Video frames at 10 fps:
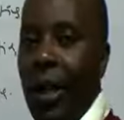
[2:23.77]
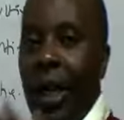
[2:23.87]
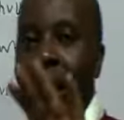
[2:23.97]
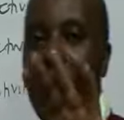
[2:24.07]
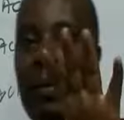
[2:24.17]

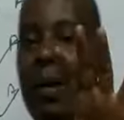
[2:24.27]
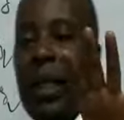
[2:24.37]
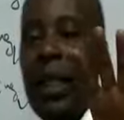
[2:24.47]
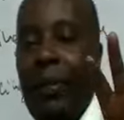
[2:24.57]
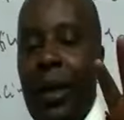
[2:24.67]
it doesn't
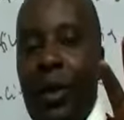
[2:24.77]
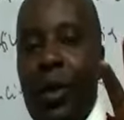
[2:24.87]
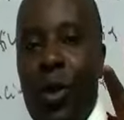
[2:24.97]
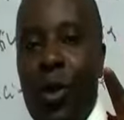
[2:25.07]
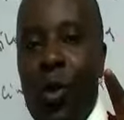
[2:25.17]
matter the method
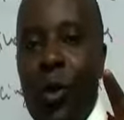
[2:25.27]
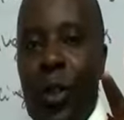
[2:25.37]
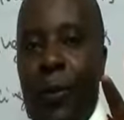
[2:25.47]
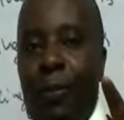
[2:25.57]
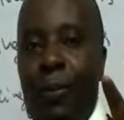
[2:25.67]
you
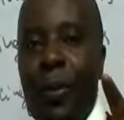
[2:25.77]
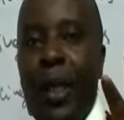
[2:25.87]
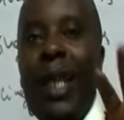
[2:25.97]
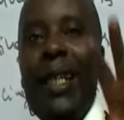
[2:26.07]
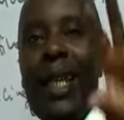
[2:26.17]
use.
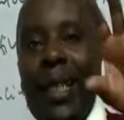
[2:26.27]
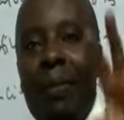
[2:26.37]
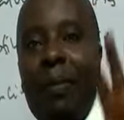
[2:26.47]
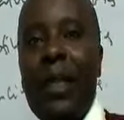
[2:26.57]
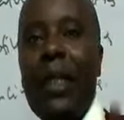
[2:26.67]
It
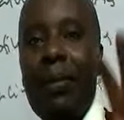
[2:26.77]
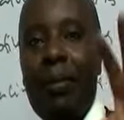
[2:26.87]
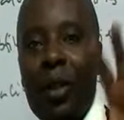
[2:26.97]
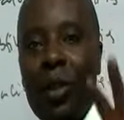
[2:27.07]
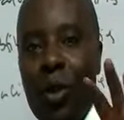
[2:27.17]
doesn't matter the
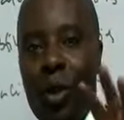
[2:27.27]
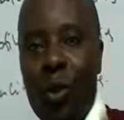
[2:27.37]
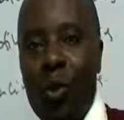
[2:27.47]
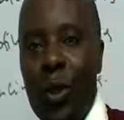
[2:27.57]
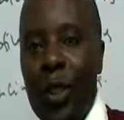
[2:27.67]
method you
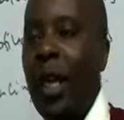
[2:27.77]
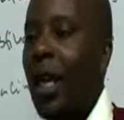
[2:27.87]
use.